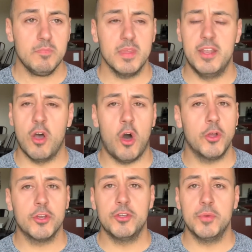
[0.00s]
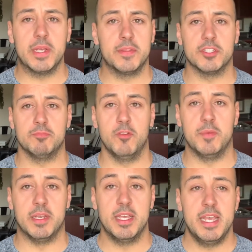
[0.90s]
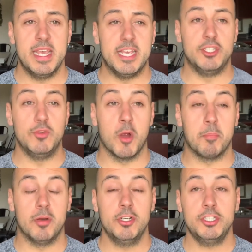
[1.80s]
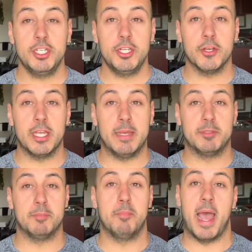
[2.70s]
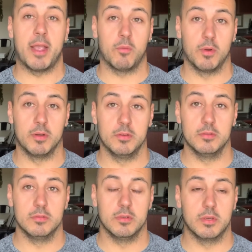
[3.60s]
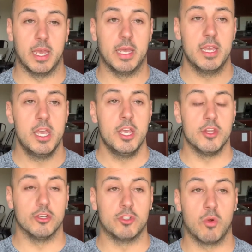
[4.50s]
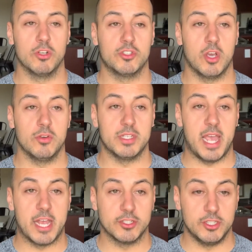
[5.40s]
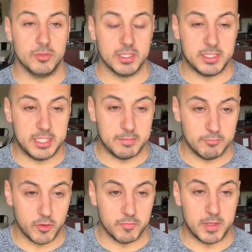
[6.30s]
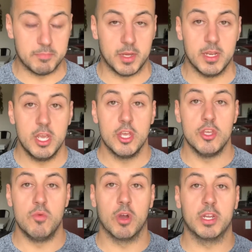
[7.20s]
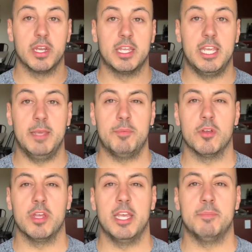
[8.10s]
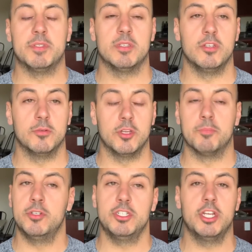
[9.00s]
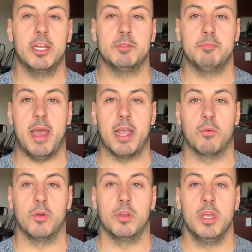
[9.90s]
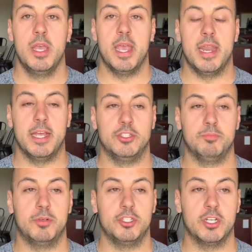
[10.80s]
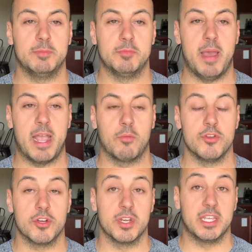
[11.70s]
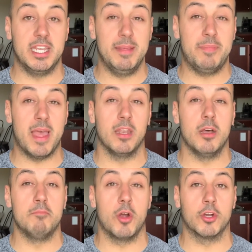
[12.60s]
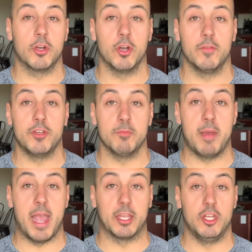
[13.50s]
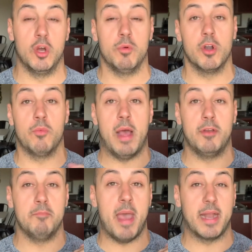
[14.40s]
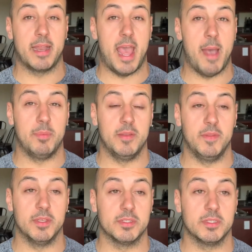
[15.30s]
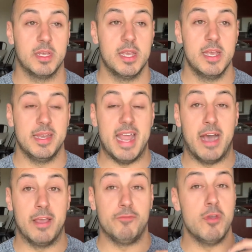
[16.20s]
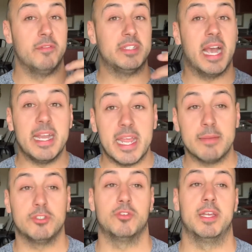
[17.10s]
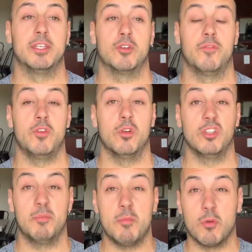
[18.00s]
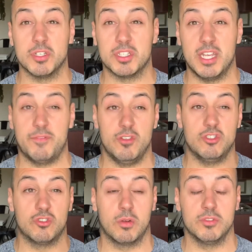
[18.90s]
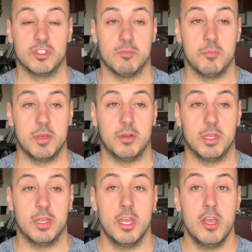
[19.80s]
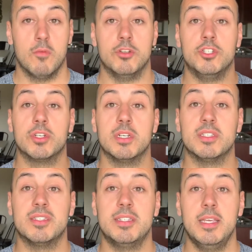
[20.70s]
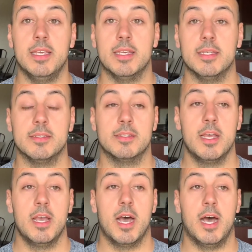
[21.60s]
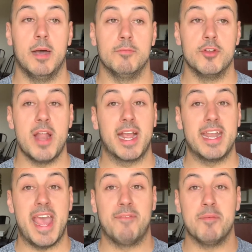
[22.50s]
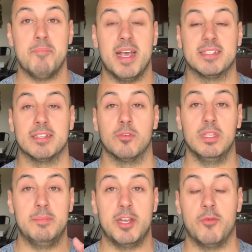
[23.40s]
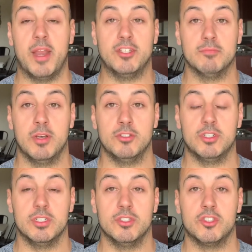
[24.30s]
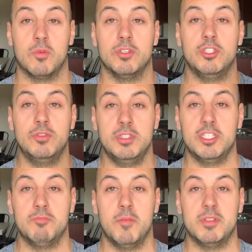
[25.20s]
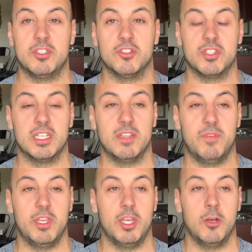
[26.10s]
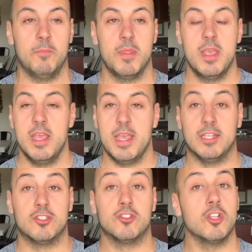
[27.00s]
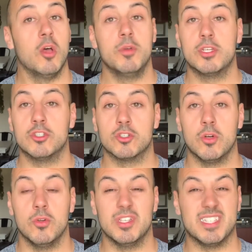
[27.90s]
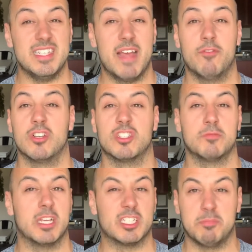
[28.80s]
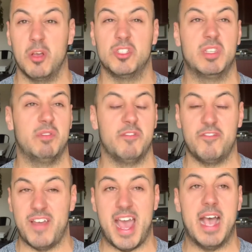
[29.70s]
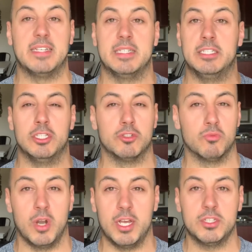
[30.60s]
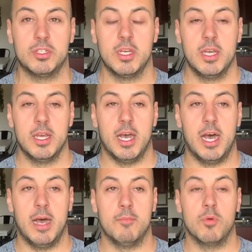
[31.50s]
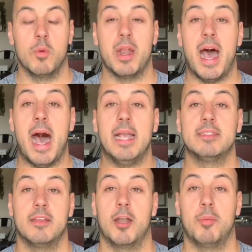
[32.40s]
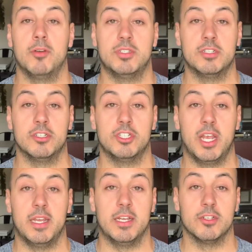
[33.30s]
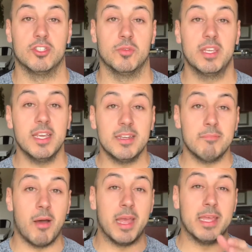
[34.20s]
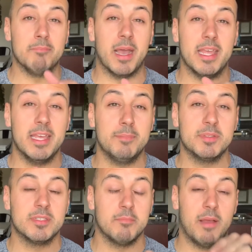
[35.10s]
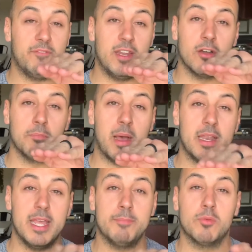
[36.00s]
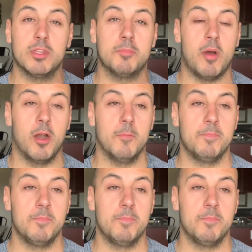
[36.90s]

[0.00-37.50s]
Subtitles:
And all you're doing in this movement is you are pushing your hips backward, okay? Your torso is actually doing the dip movement, but you are going to keep your hips, you're pushing your hips backward. And as you push your hips backward, you're going to keep that lumbar curve in your back. You don't want a rounded back to happen in this. Now, if you have tight hamstrings, or if you're a little bit more stiff and you struggle with some mobility, what you're going to see is you're not going to have the best limited range of motion. And so when doing these movements that you're seeing in the video, it's slow and controlled. It's never explosive and fast and just rushed. We want to isolate our posterior chain here. So again, my feet are about hip width apart.